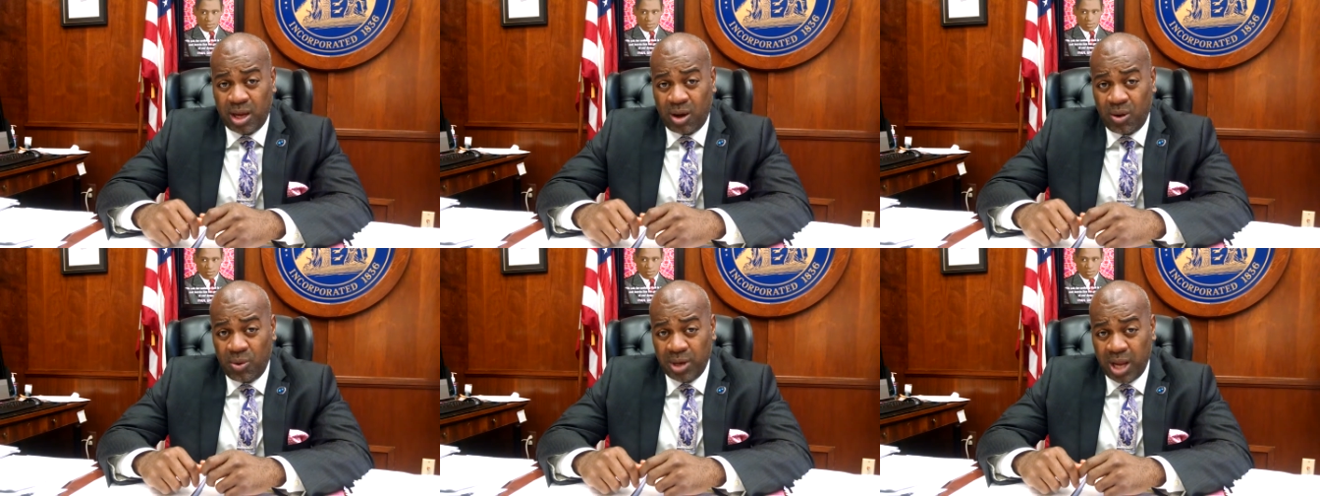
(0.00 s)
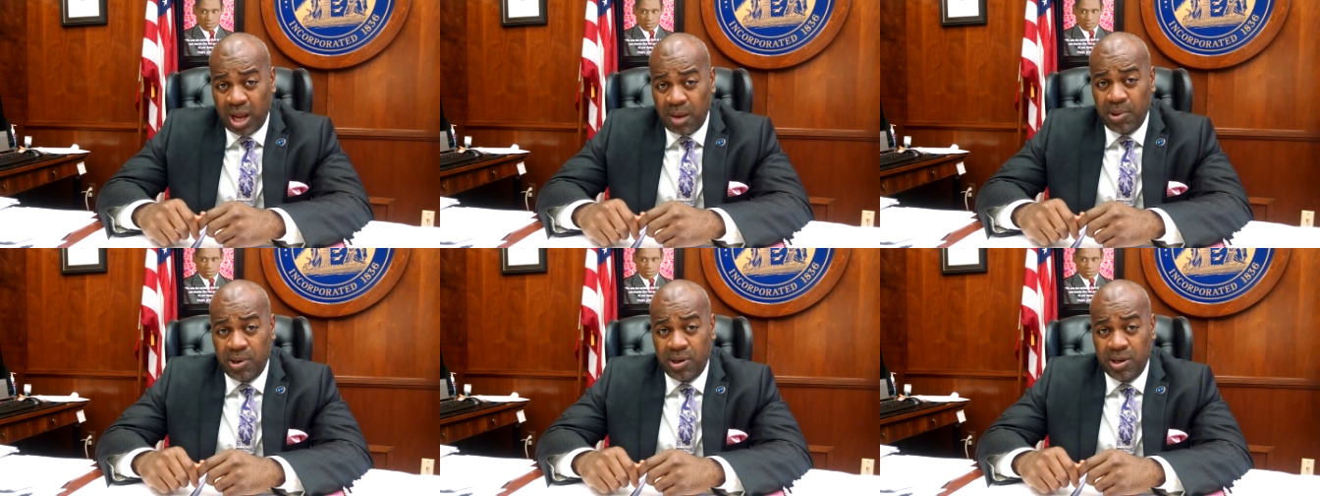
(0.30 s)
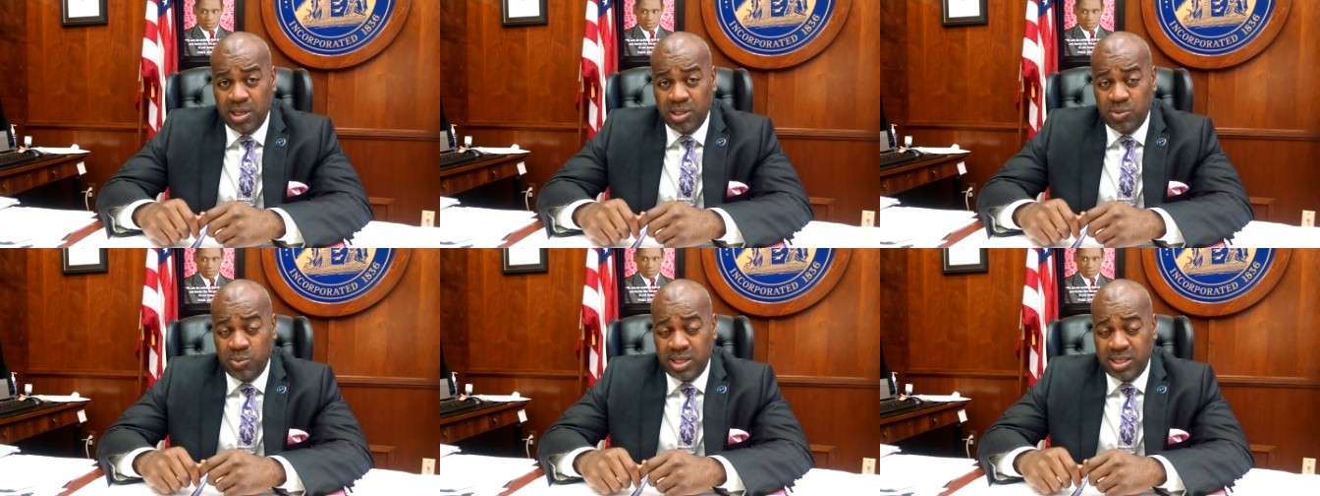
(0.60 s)
our own
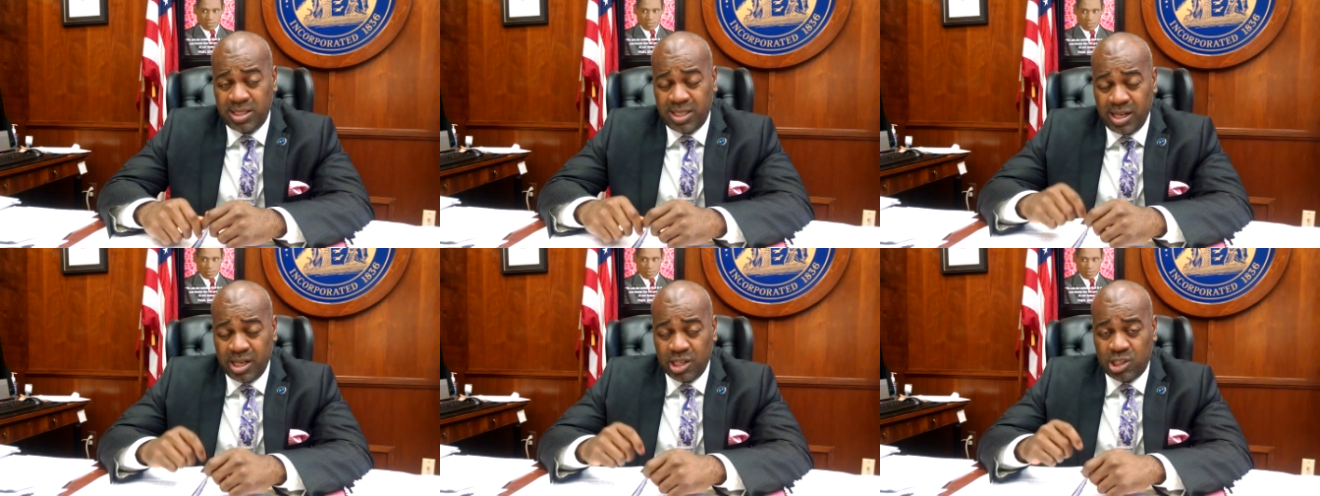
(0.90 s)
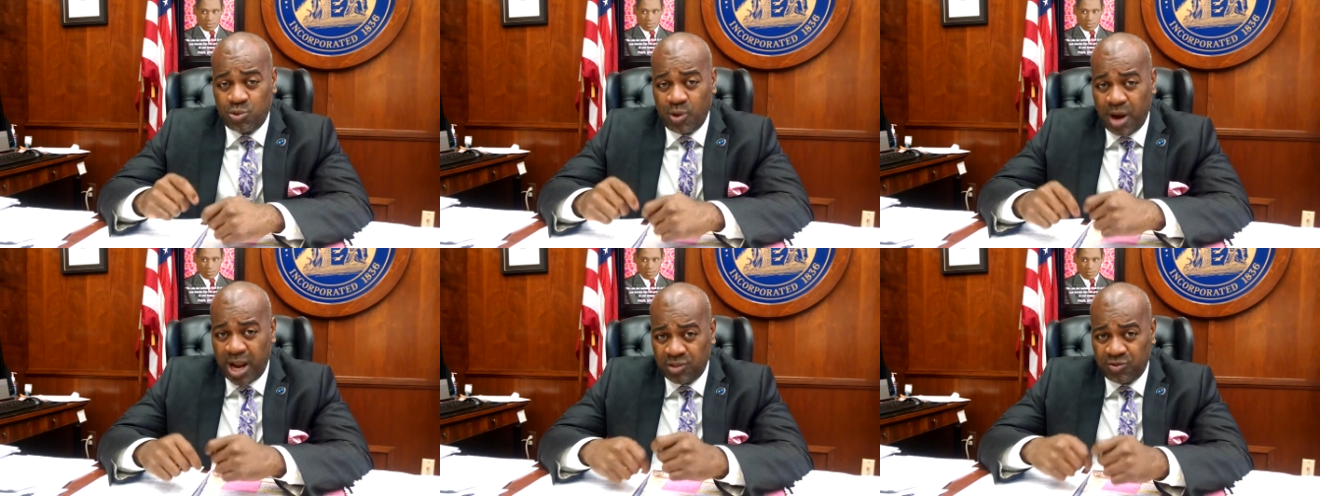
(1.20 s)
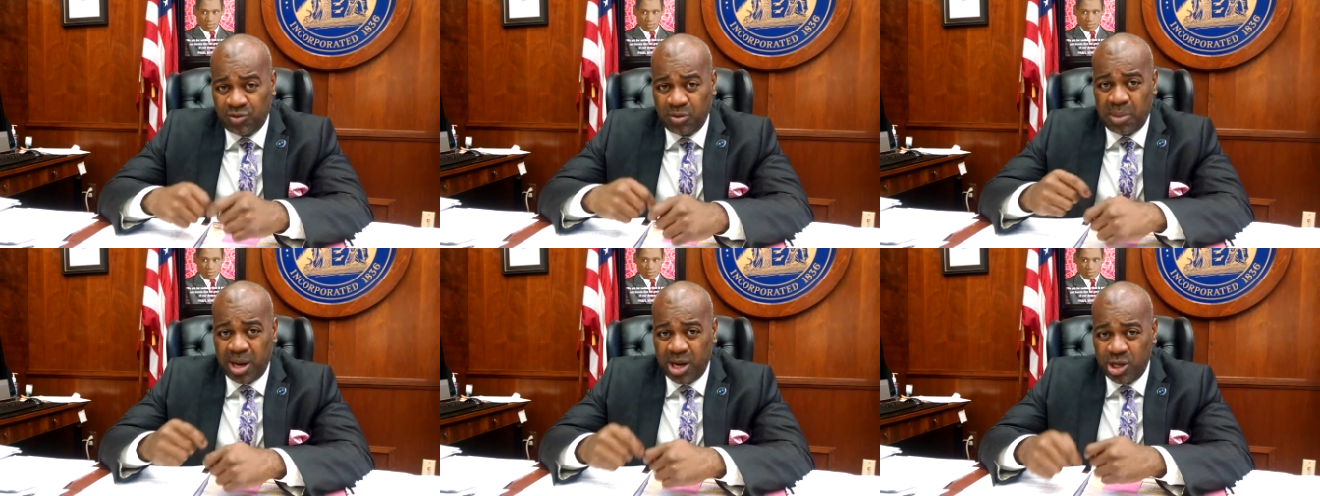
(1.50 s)
neighborhoods, we see the
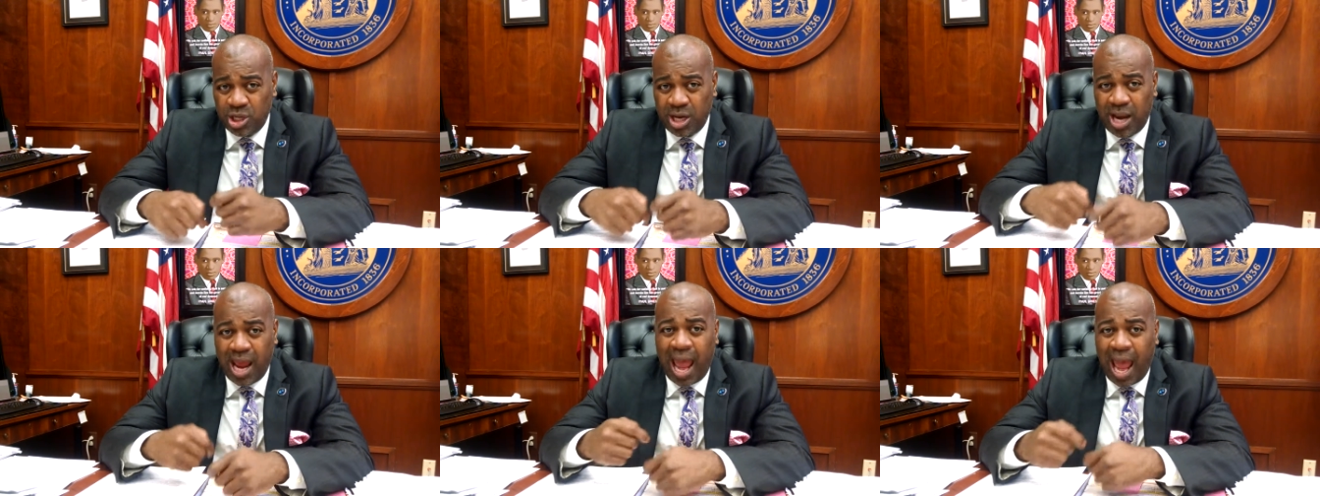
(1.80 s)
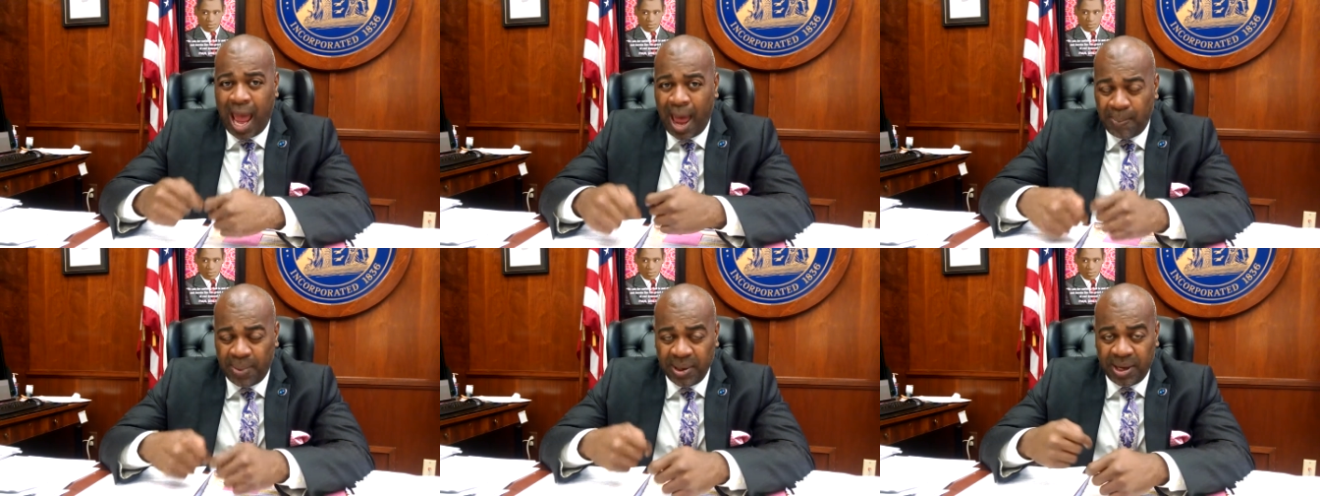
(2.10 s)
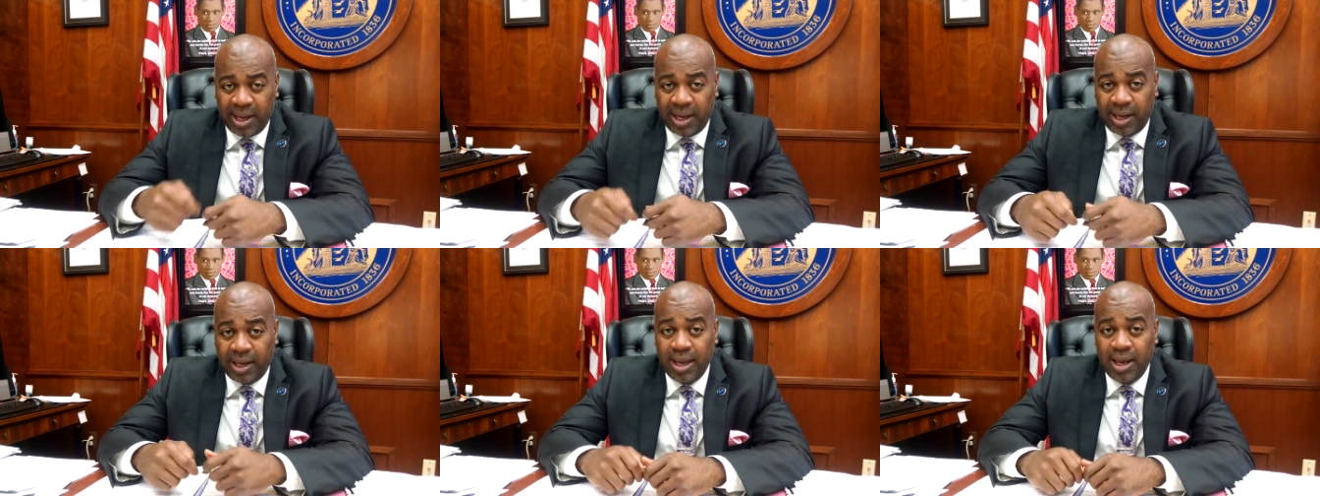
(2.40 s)
transformation
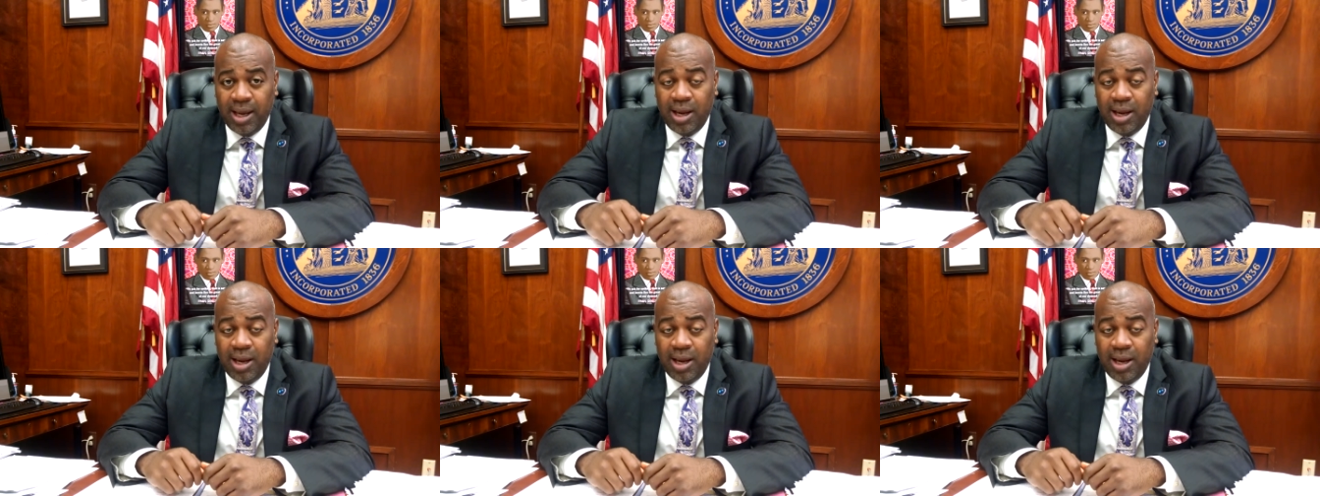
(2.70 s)
happening